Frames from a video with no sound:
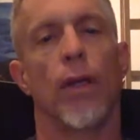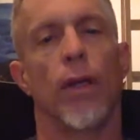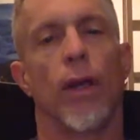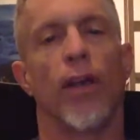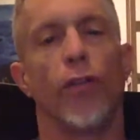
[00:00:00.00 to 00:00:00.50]

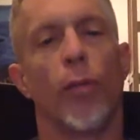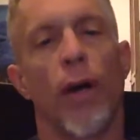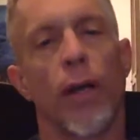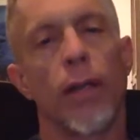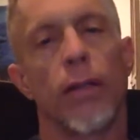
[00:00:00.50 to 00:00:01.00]
Hey
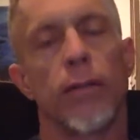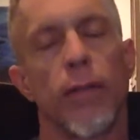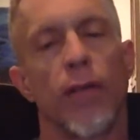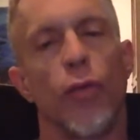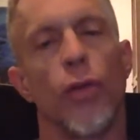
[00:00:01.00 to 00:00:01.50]
everybody,
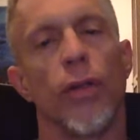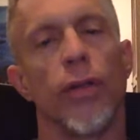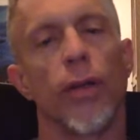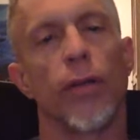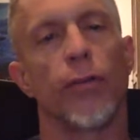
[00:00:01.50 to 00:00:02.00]
haven't really
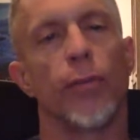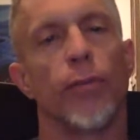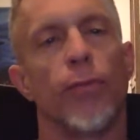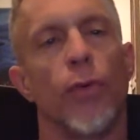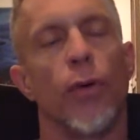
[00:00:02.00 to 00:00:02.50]
done this
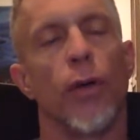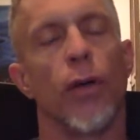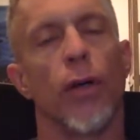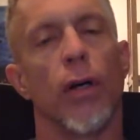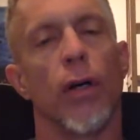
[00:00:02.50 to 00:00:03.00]
before,
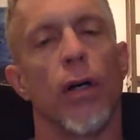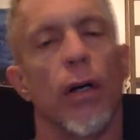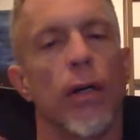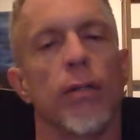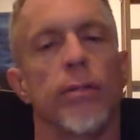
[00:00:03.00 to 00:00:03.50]

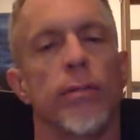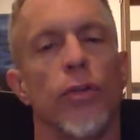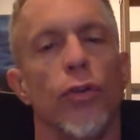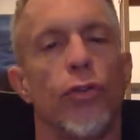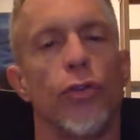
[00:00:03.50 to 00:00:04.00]

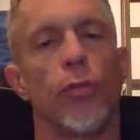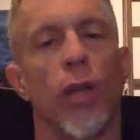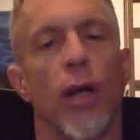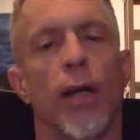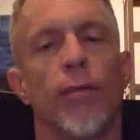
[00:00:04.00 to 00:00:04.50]
YouTube
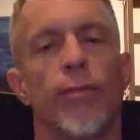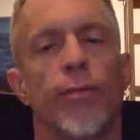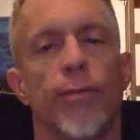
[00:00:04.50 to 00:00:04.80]
Live,